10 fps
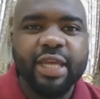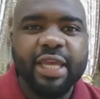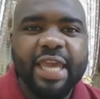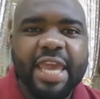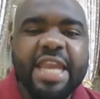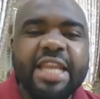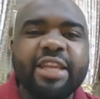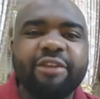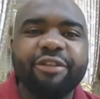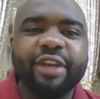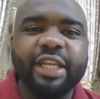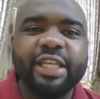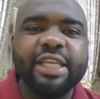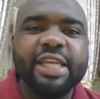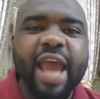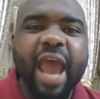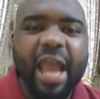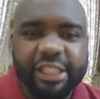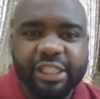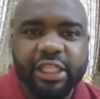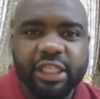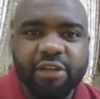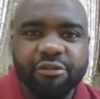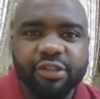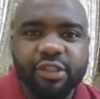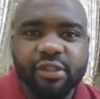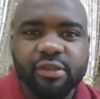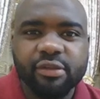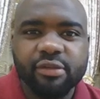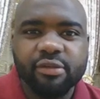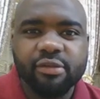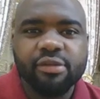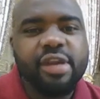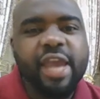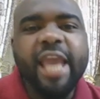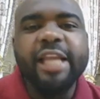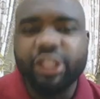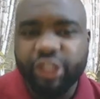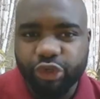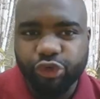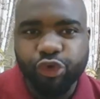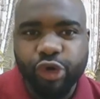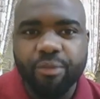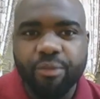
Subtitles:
indefinite adjectives, etc.